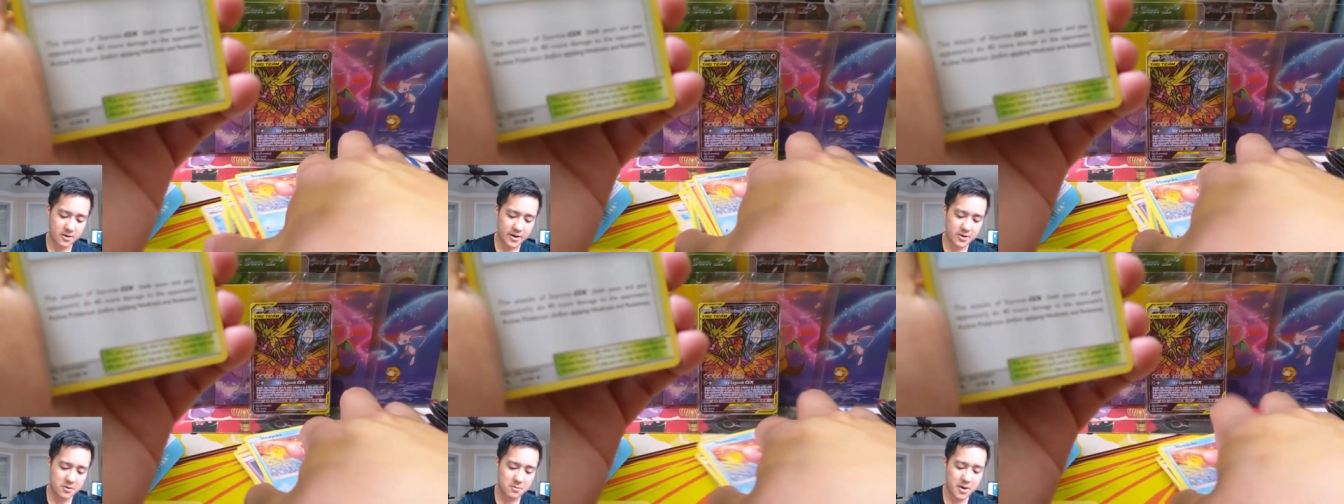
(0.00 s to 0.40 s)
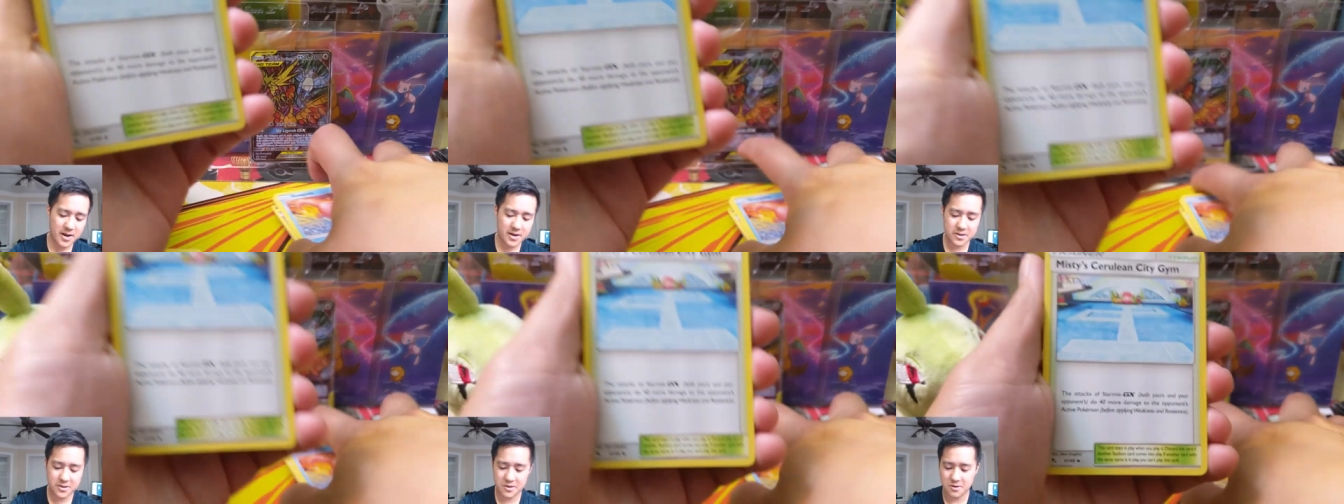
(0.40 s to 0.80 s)
I do
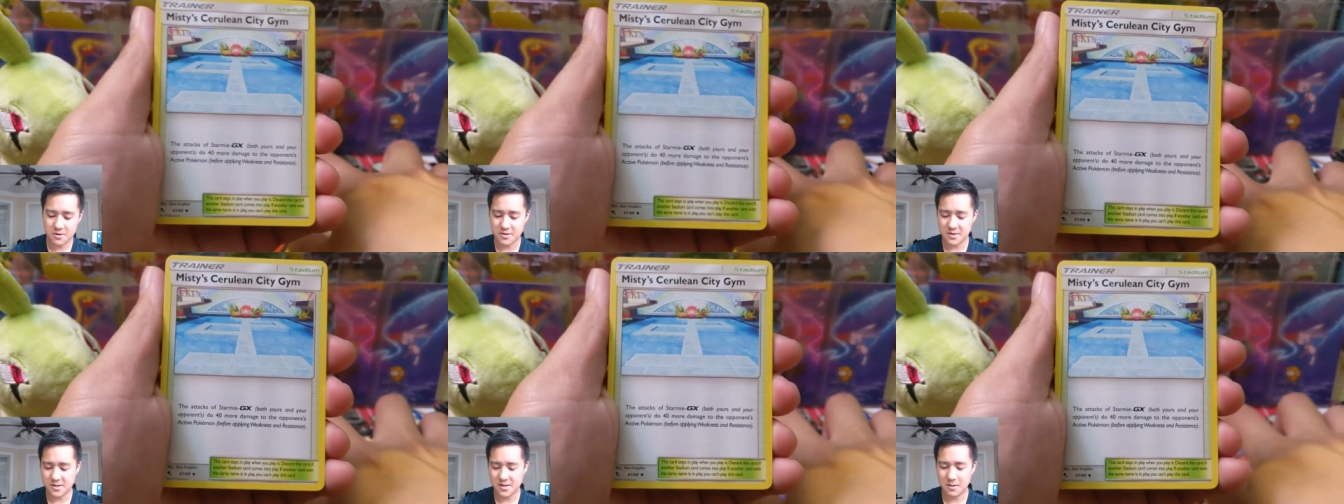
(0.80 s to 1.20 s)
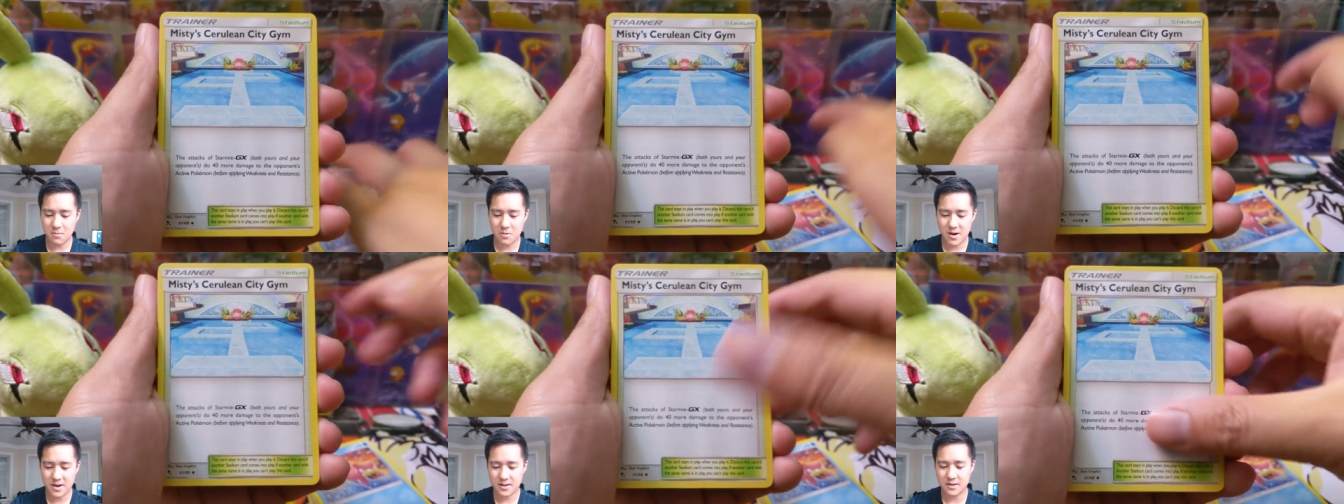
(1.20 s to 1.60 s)
monitor the
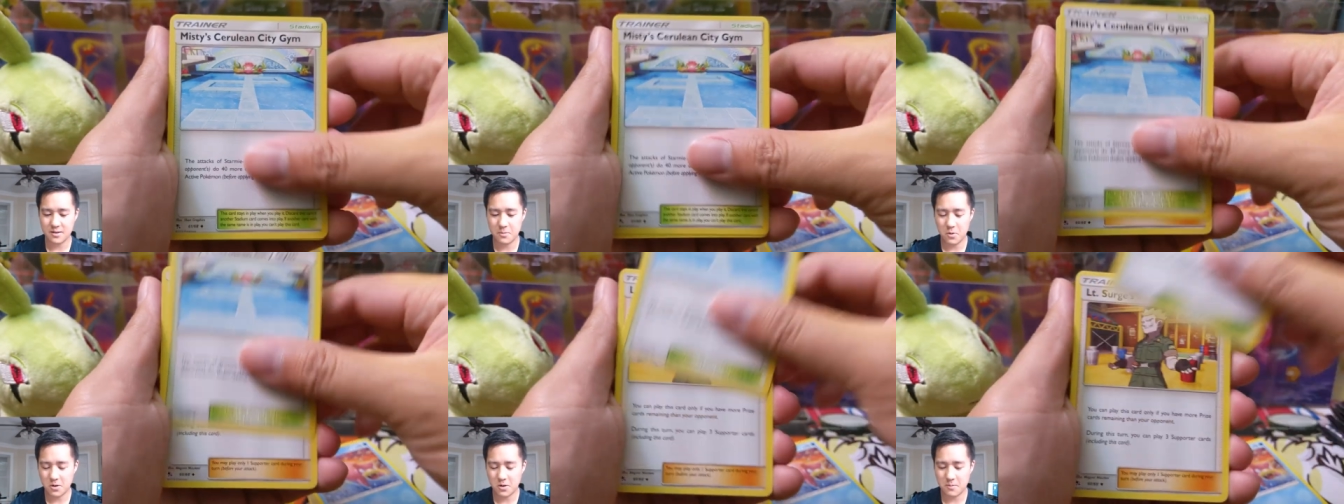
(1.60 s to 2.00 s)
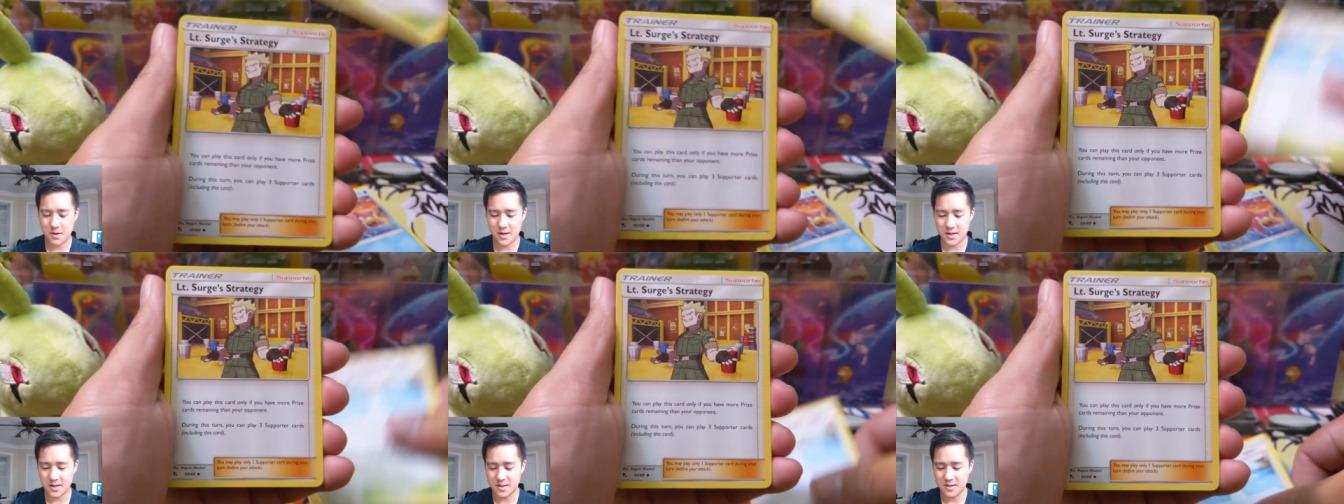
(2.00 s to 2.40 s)
subreddit, the
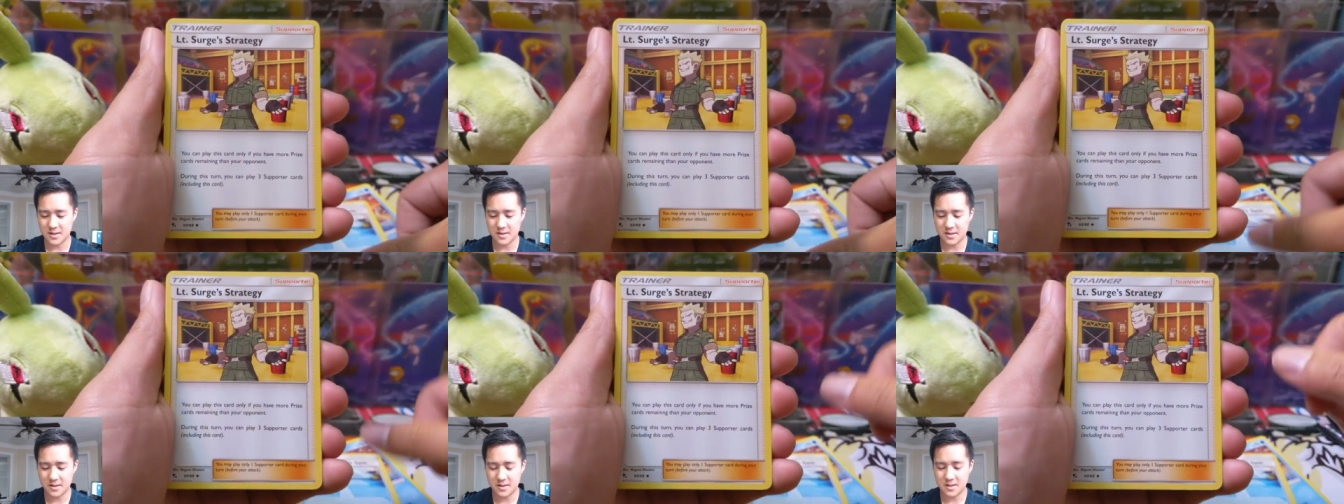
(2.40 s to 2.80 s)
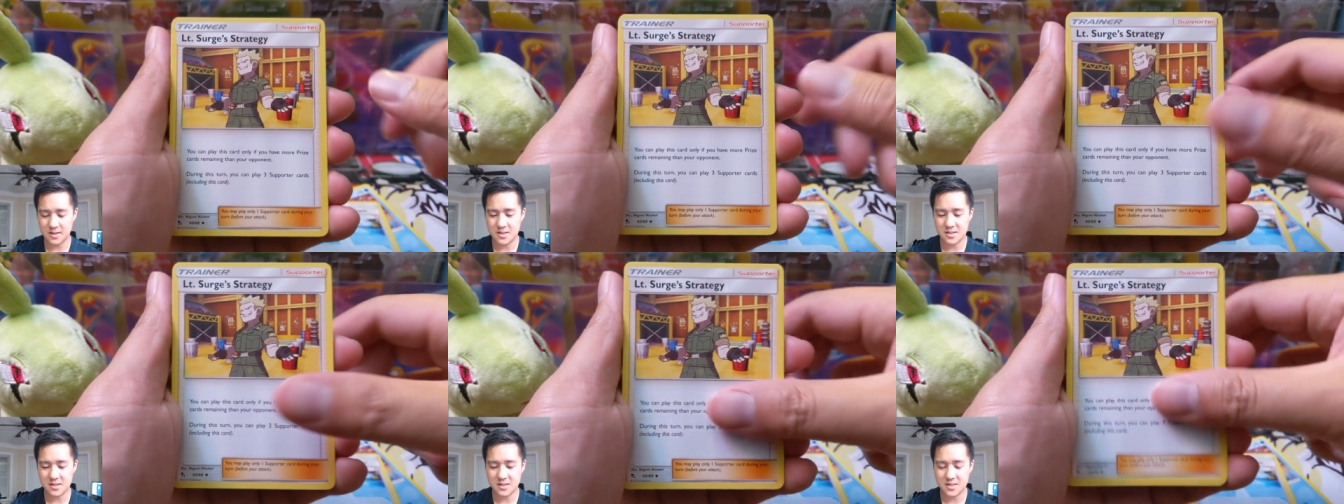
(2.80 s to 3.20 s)
Pokemon
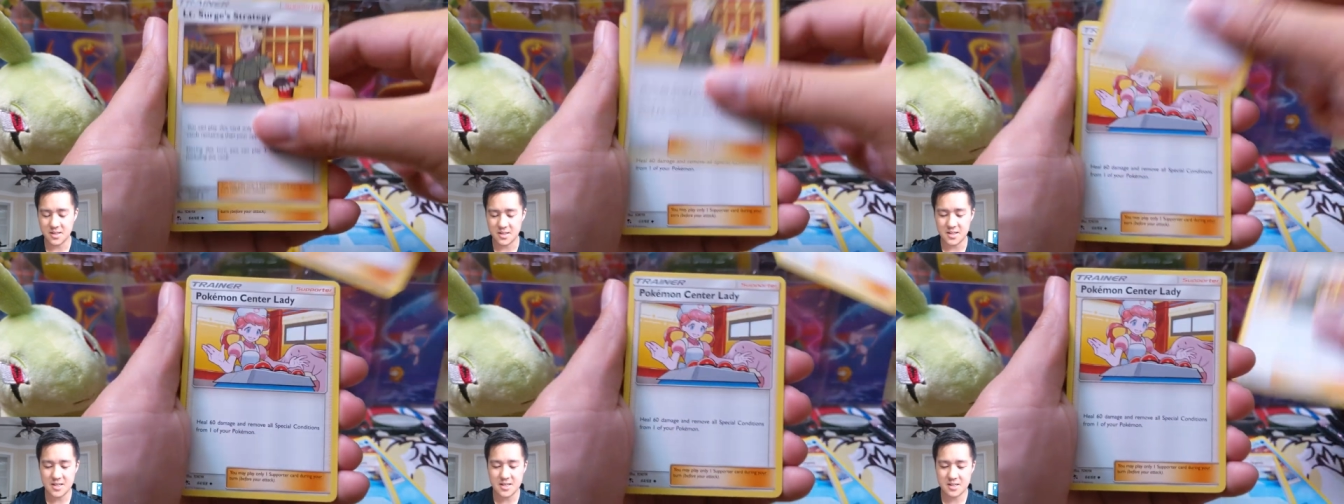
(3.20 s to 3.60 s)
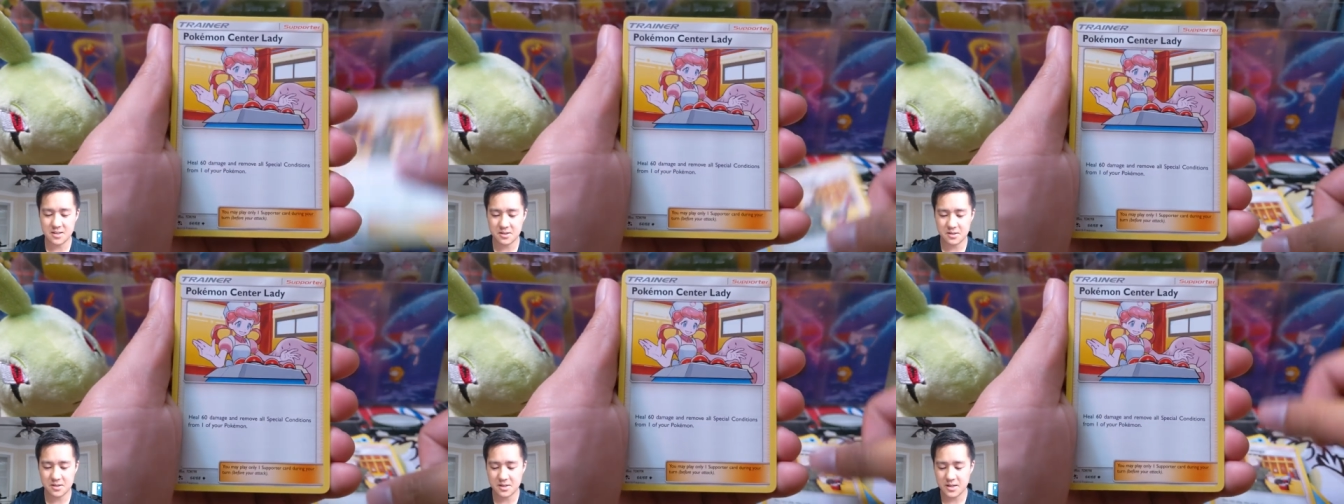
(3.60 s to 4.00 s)
TCG
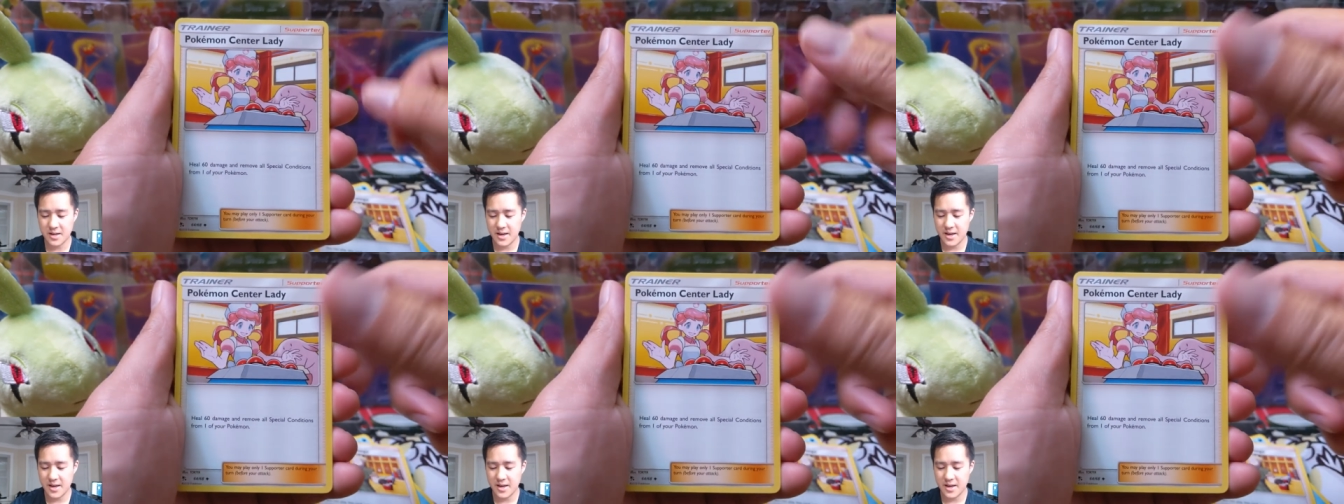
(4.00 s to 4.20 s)
deals,